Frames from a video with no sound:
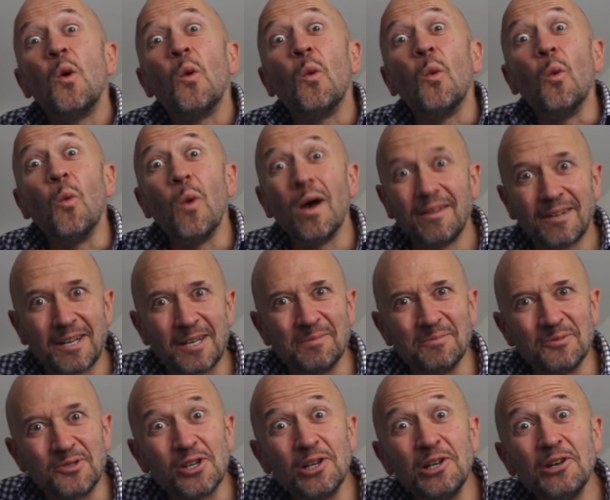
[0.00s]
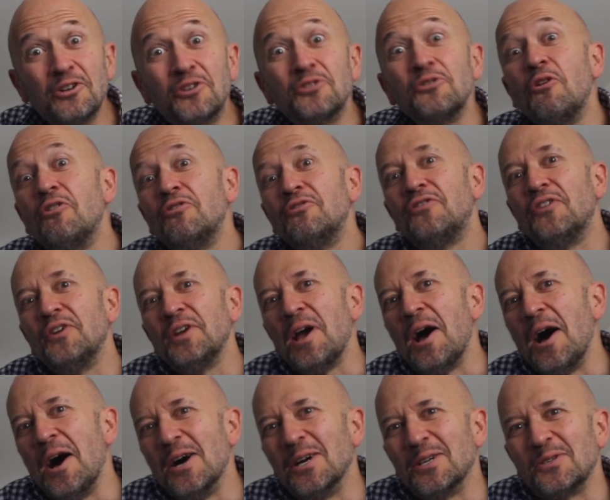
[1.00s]
Welcome to Le Grand
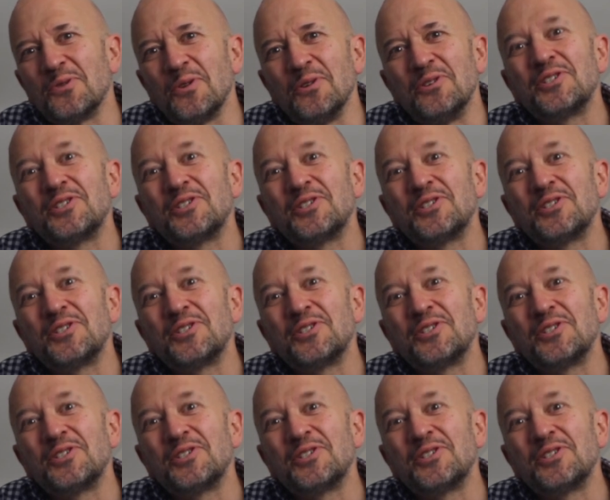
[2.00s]
Voyage with